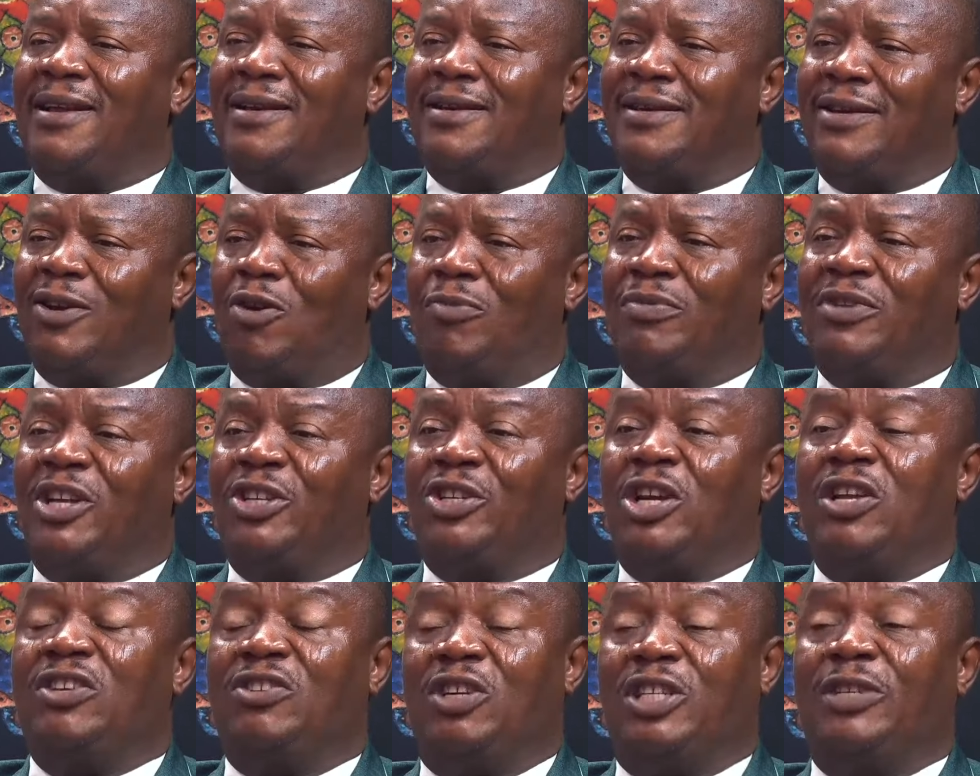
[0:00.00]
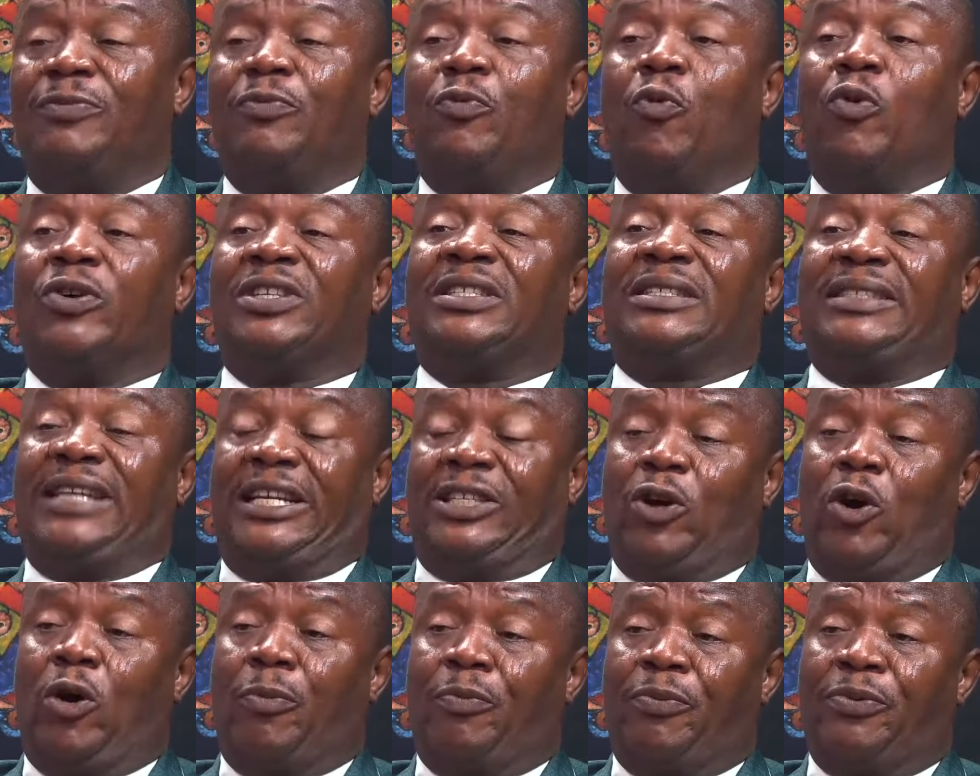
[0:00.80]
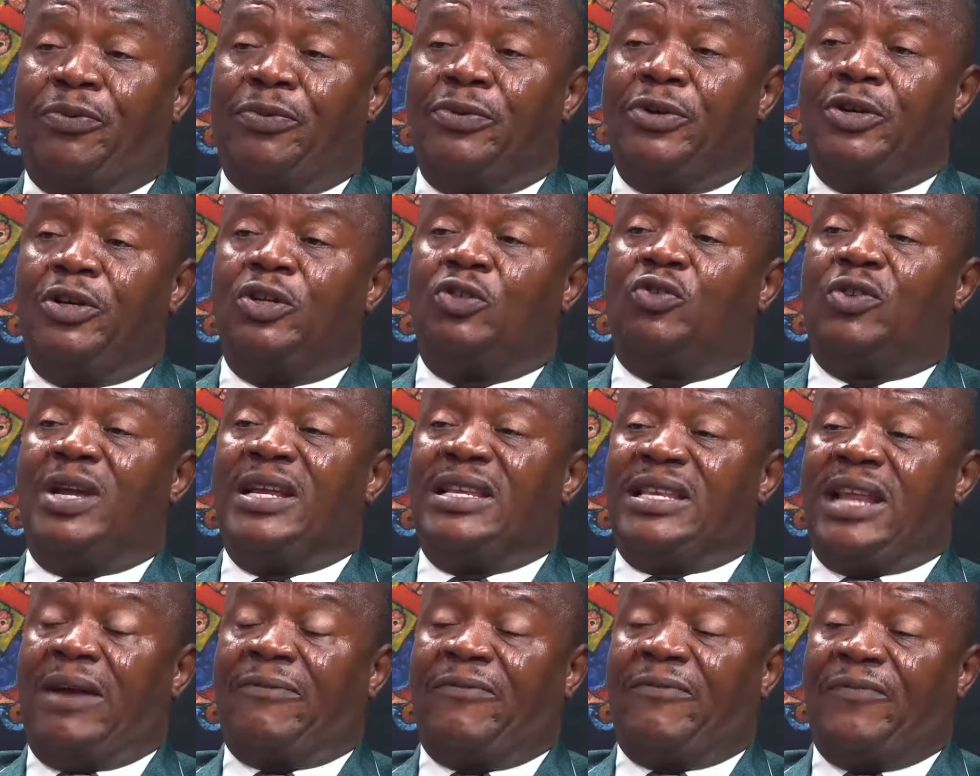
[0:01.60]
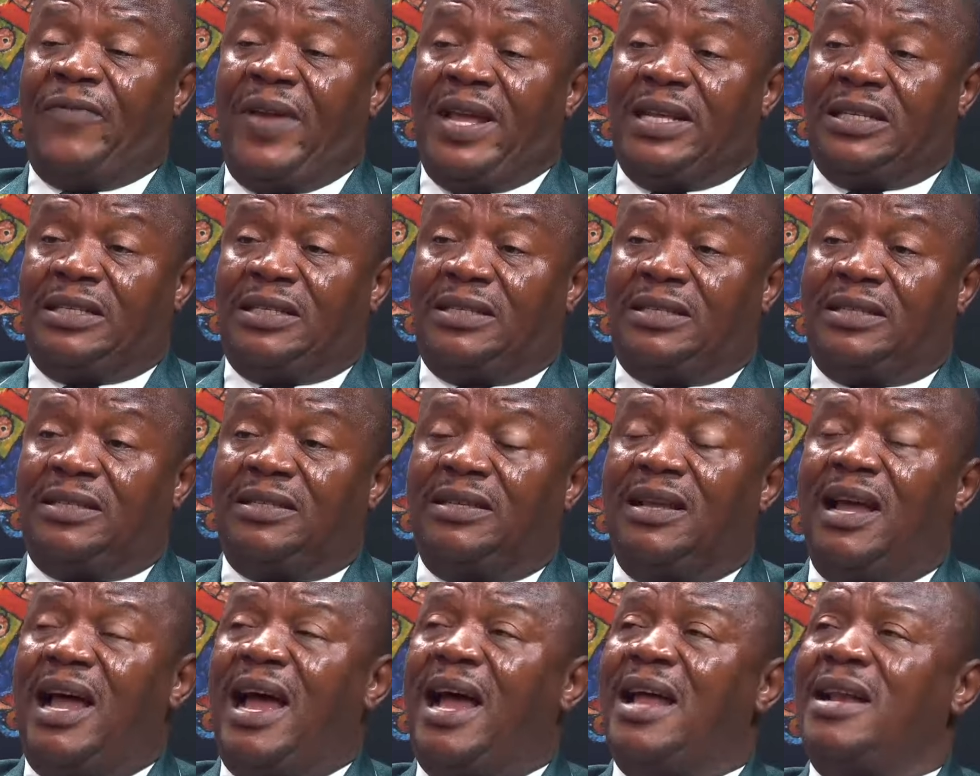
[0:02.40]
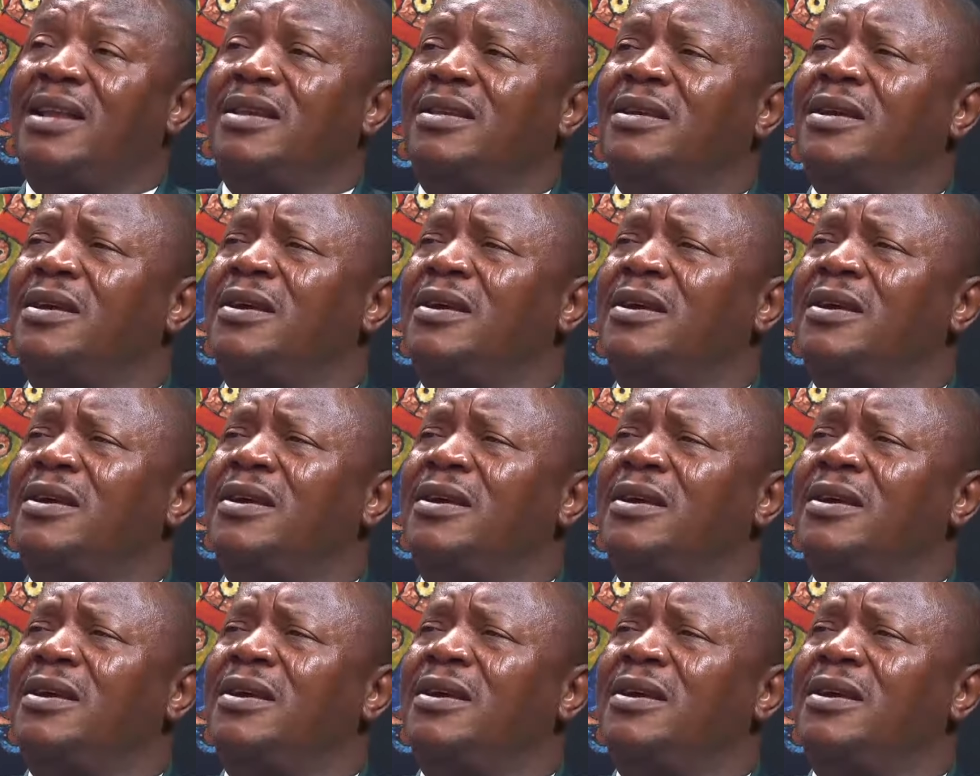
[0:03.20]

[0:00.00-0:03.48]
the Community Engineering, was set up to interface. And